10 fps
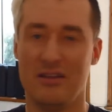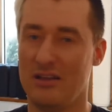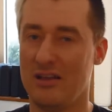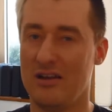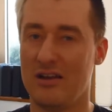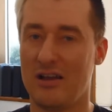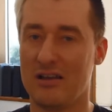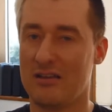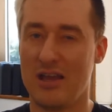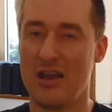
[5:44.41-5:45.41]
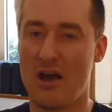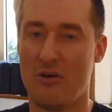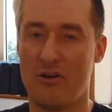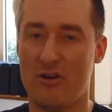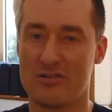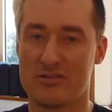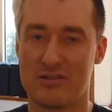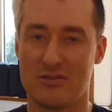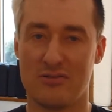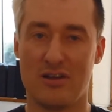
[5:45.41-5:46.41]
in like an hour or
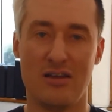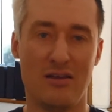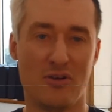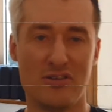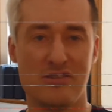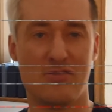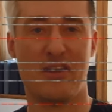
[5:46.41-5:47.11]
so. I'm gonna see you